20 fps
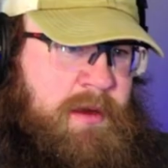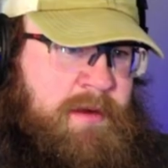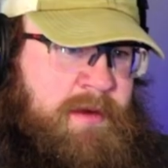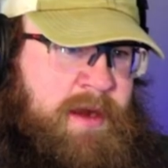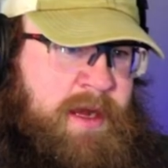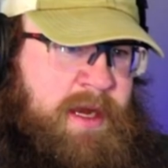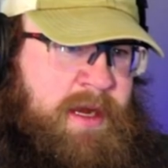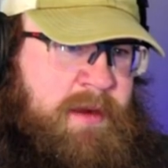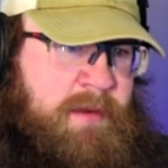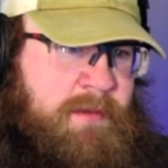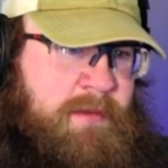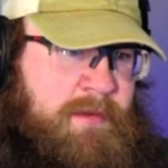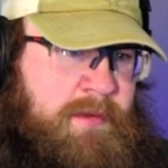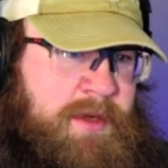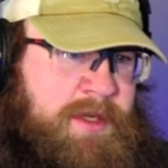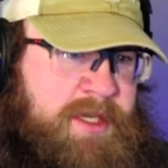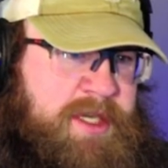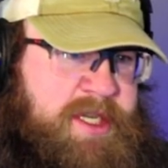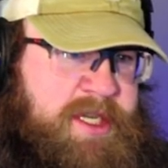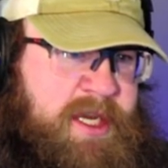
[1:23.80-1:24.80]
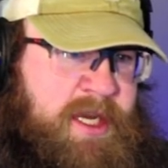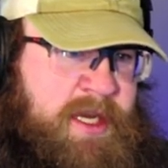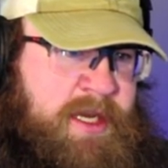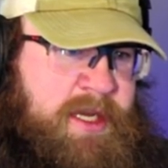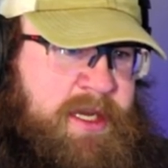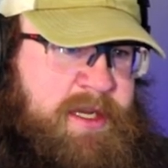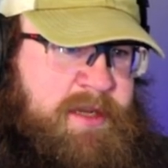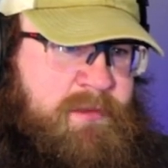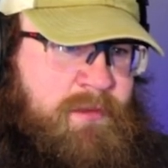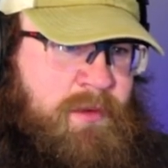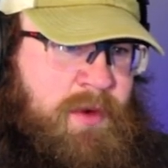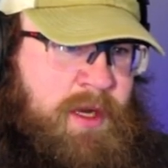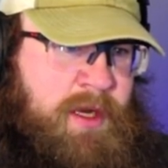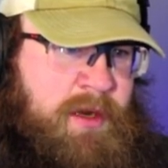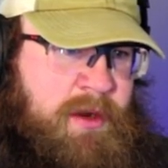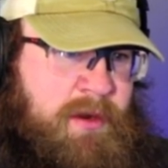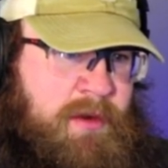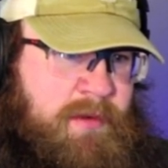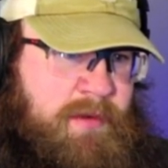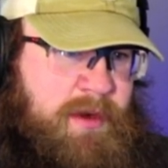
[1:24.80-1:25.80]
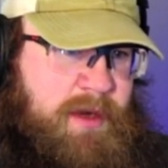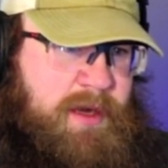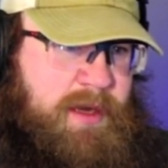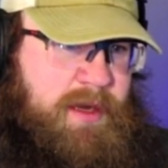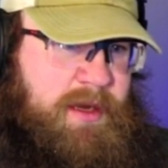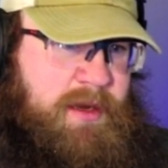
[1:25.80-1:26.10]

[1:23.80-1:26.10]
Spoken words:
right, which side does 1 go on?